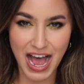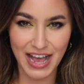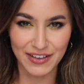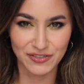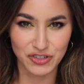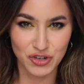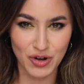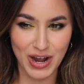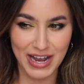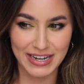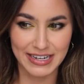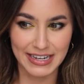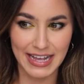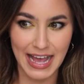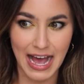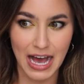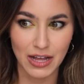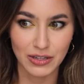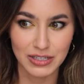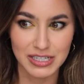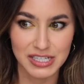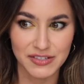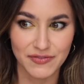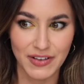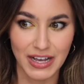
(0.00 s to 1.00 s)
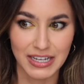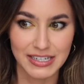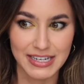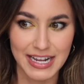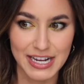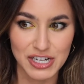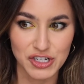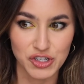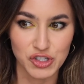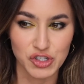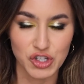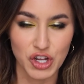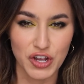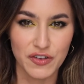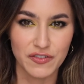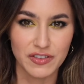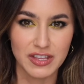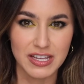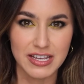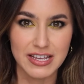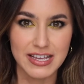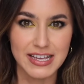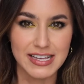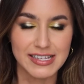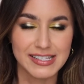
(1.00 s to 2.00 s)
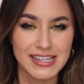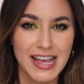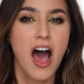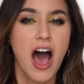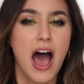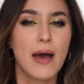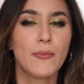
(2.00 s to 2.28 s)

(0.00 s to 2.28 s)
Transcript: I've tried countless foundations over the years.